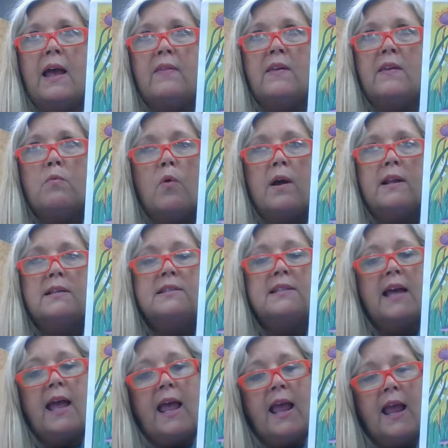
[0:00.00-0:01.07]
and then what is
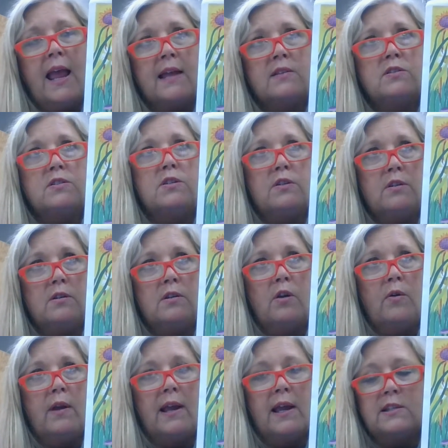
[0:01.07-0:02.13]
the ants
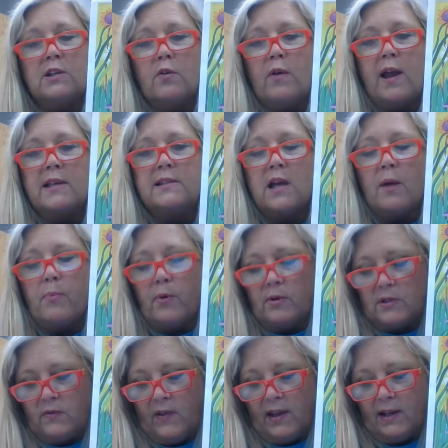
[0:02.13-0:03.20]
doing as the grasshopper
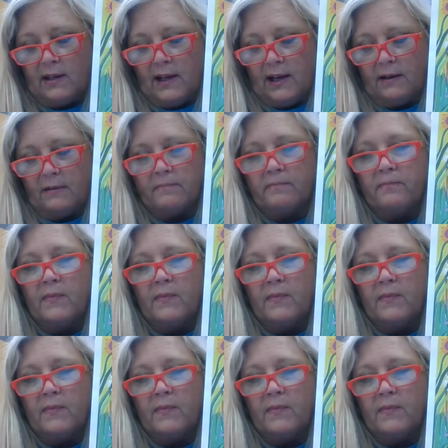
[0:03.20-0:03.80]
is fiddling?